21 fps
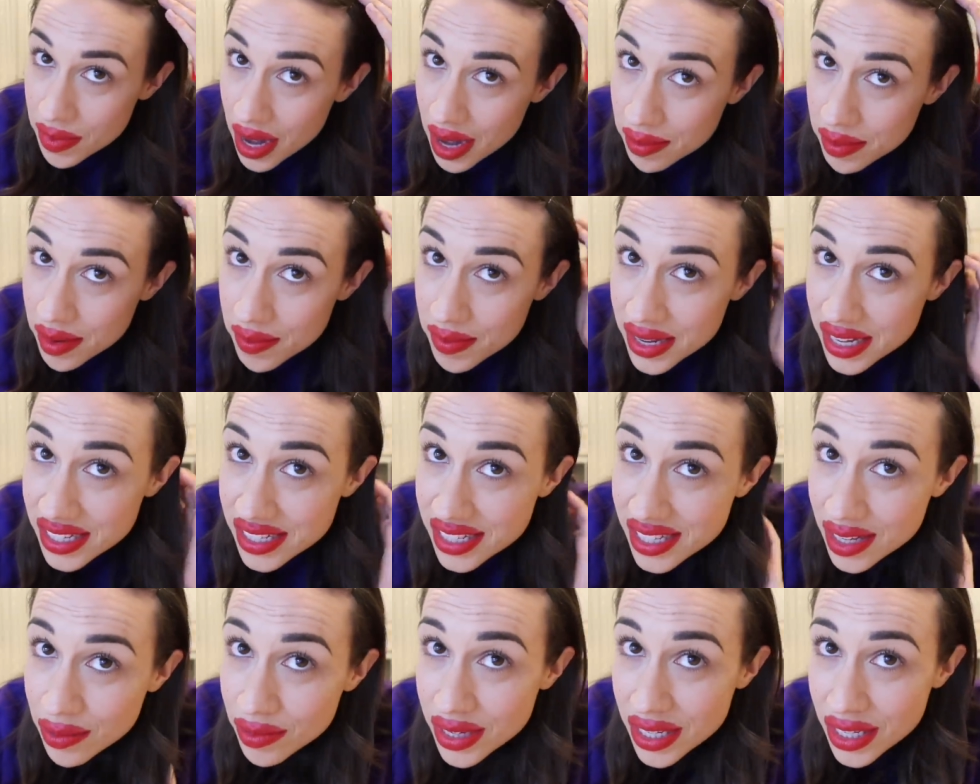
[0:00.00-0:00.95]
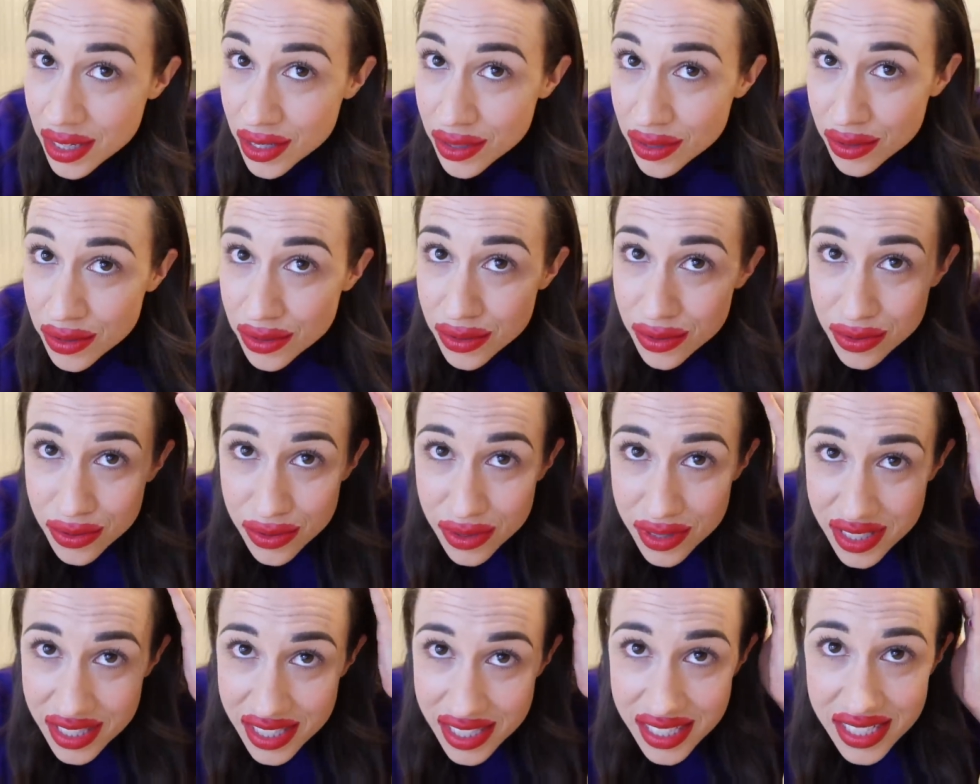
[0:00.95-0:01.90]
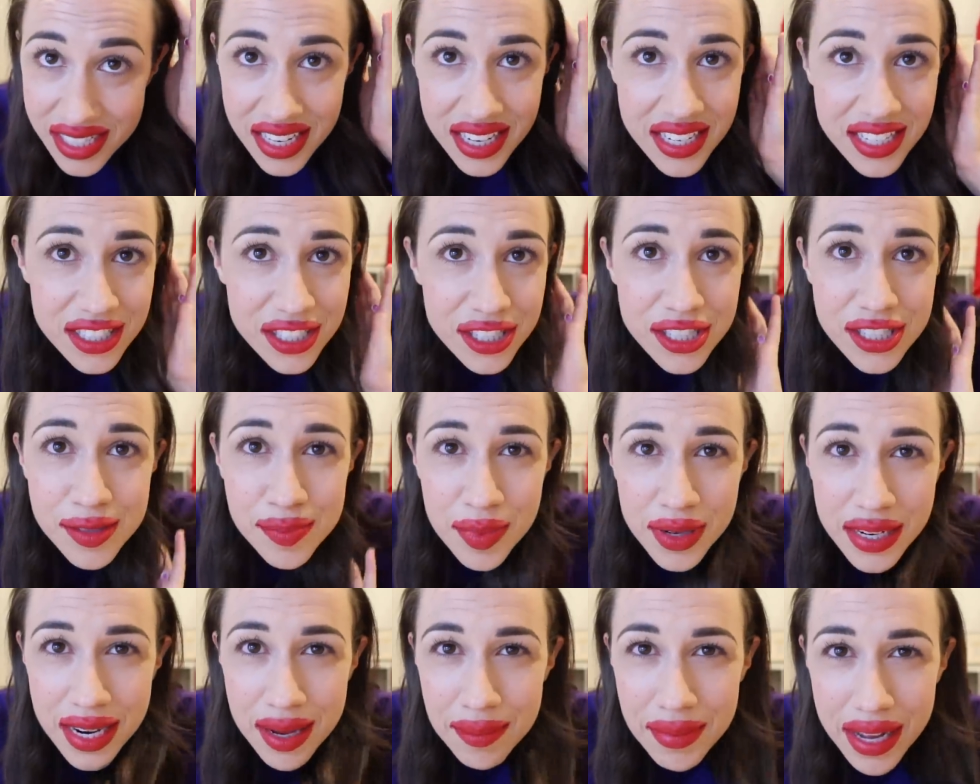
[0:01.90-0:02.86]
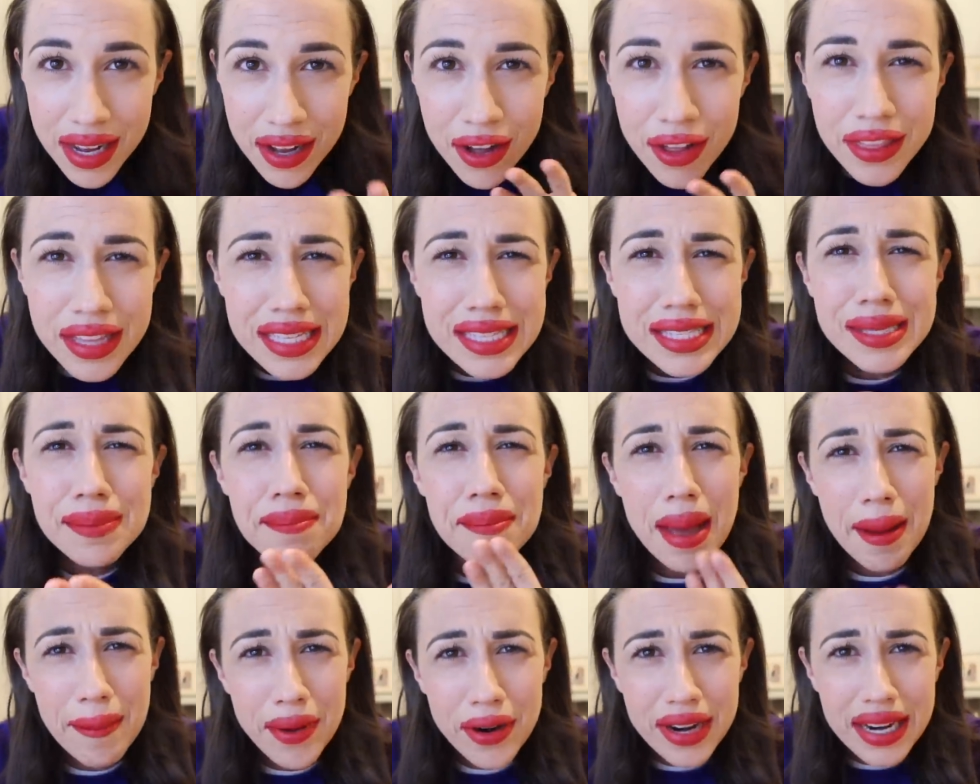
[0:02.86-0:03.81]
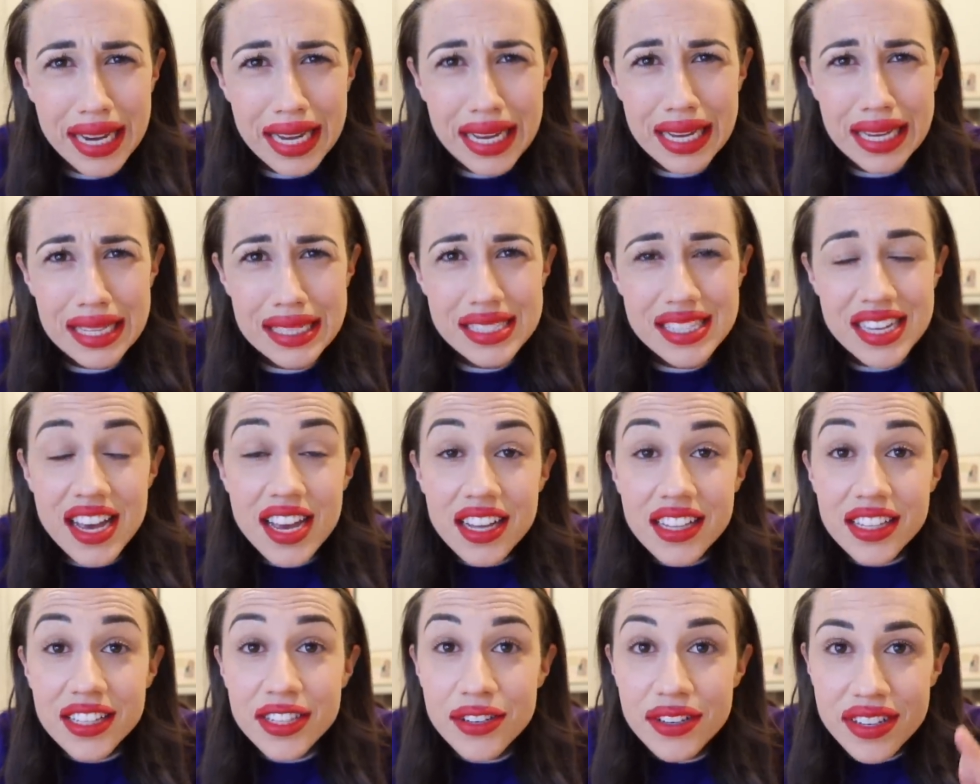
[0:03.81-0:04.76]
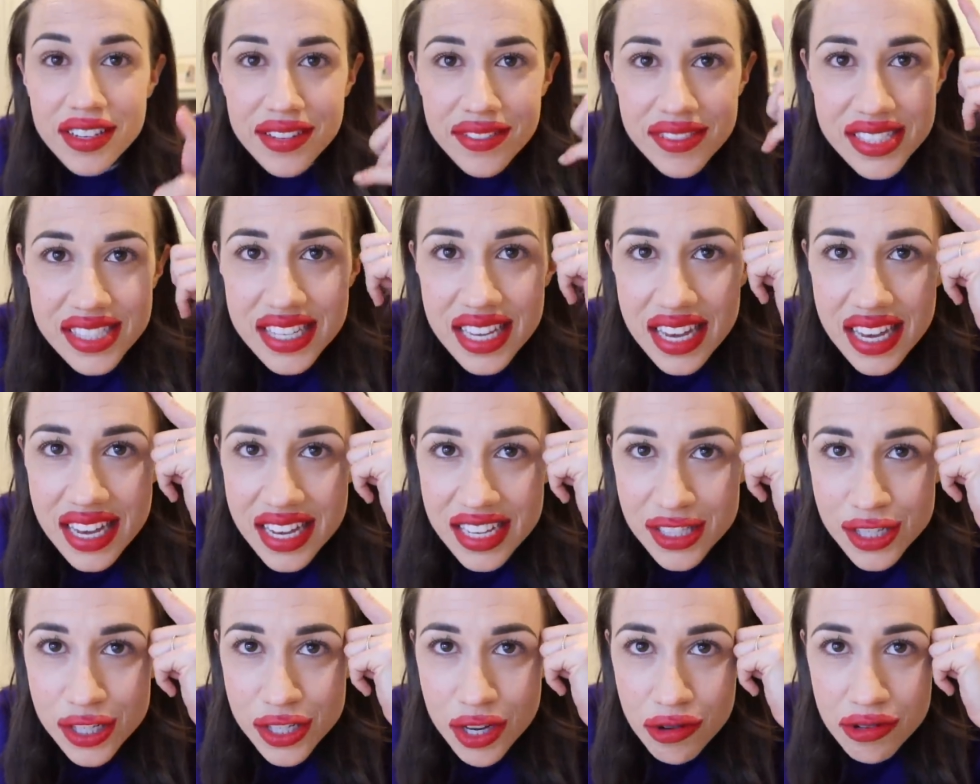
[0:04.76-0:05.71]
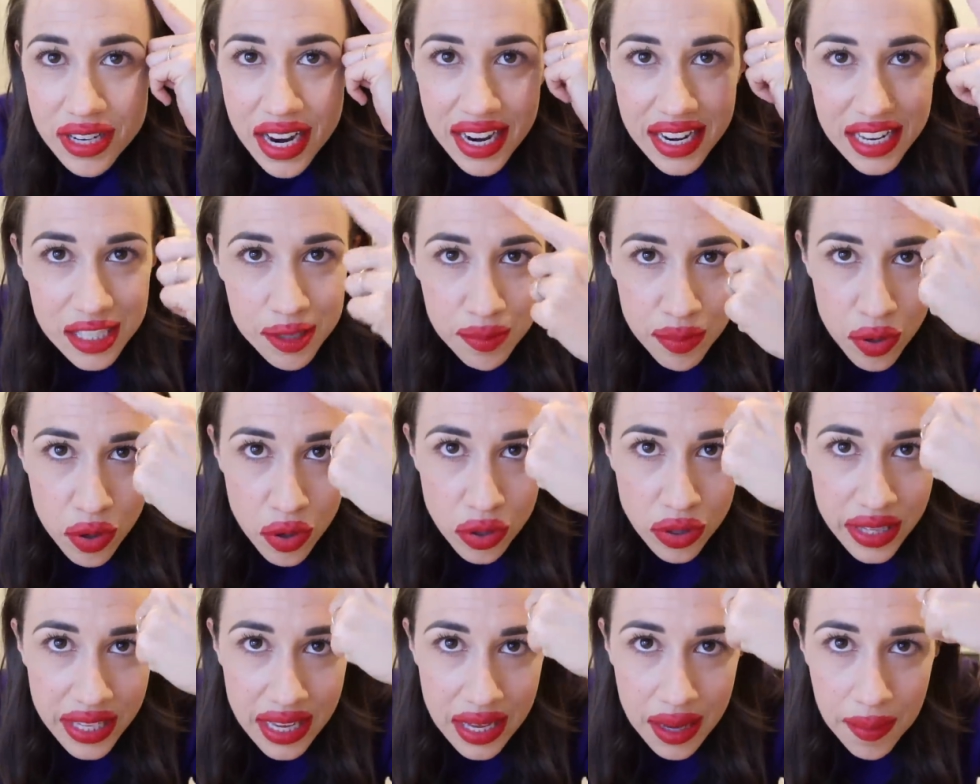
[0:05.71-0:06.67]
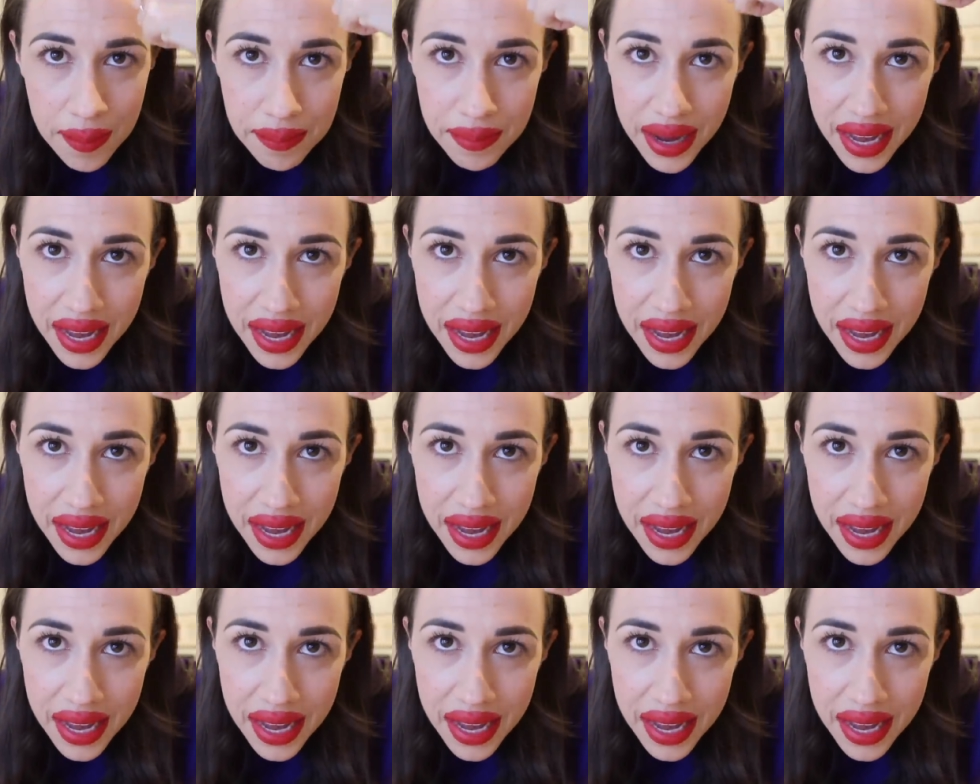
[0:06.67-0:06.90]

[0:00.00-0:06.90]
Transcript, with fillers: bobby pins that we used, and it's just bringing back all these memories. Like you can even see, it's so tight, it's pulling